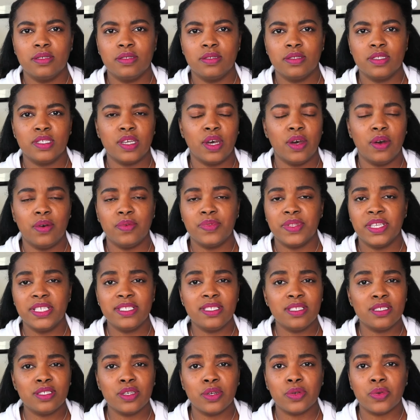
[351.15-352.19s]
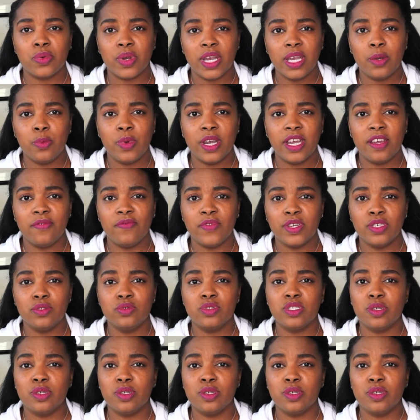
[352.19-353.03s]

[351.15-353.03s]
So this is a great way for you